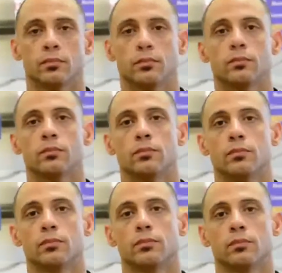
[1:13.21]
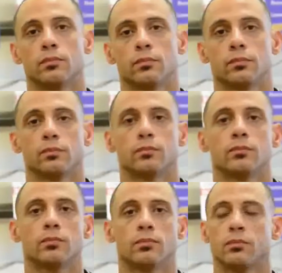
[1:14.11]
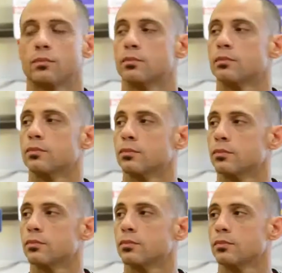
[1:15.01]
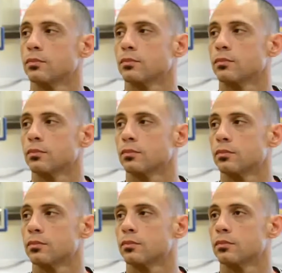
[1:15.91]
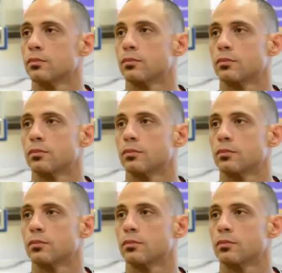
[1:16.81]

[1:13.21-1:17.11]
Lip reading: The person shown says nothing.